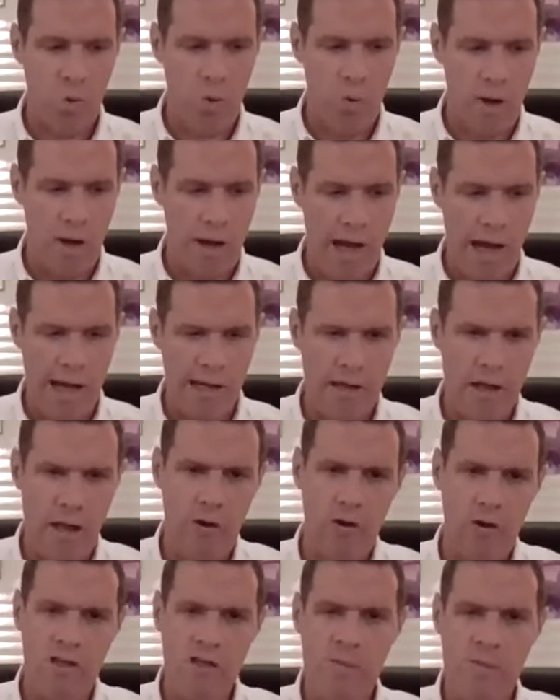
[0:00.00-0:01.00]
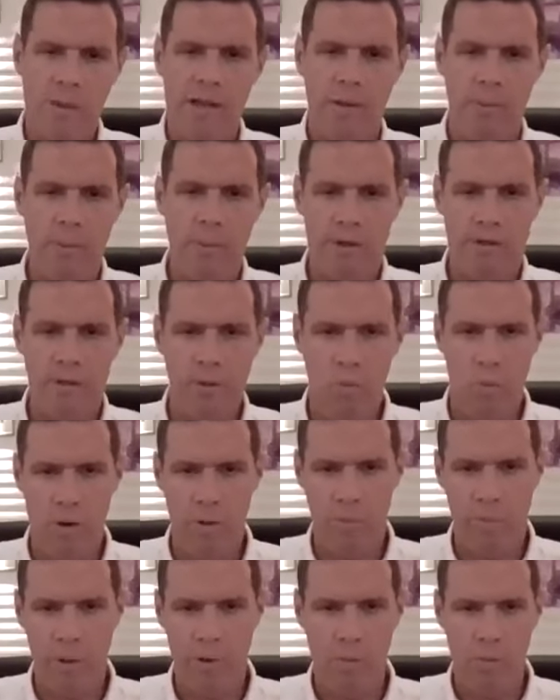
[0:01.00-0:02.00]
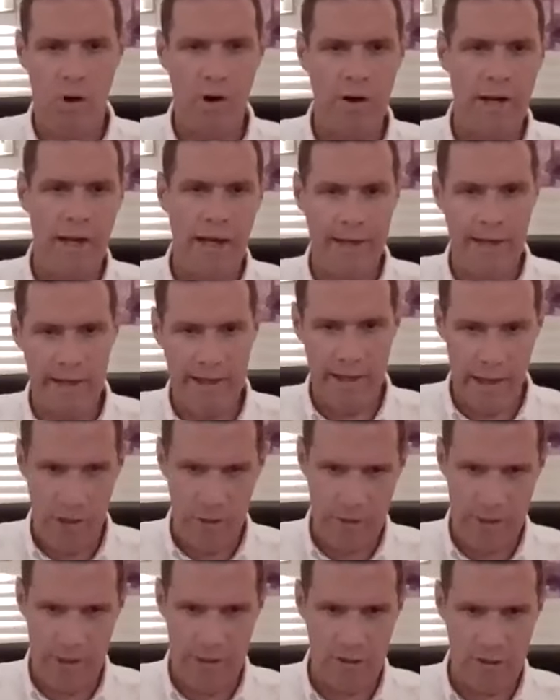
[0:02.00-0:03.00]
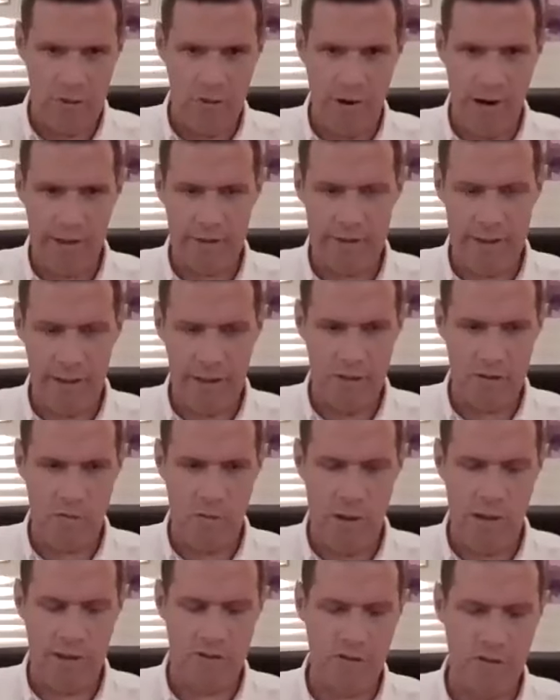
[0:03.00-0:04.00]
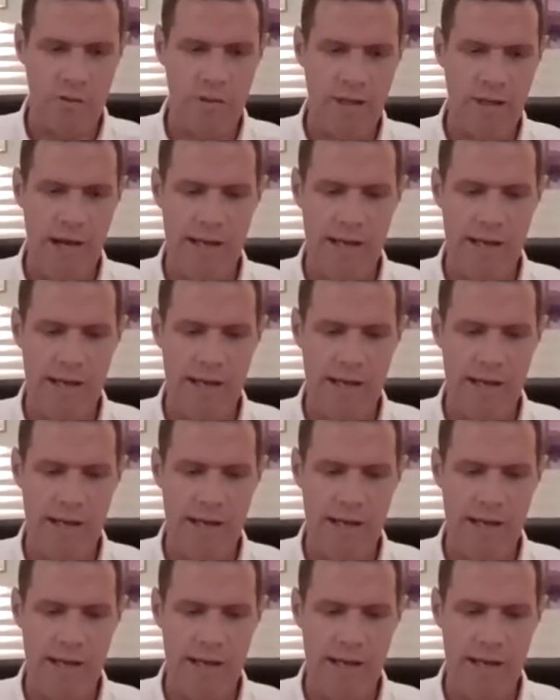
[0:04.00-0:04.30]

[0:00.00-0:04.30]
So I'm going to speak about them one by one, and then how they interact then as well.